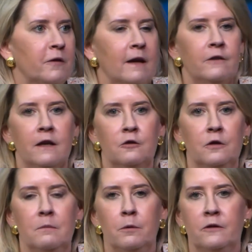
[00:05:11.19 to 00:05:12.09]
that's
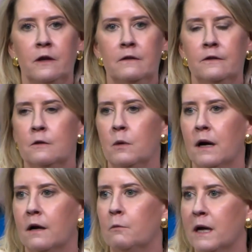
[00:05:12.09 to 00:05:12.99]
actually precisely
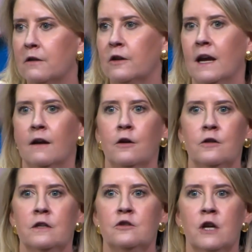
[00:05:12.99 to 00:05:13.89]
why I went to
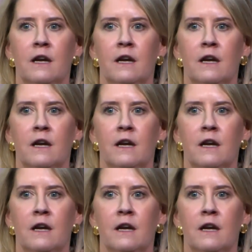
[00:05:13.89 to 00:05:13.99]
Heritage.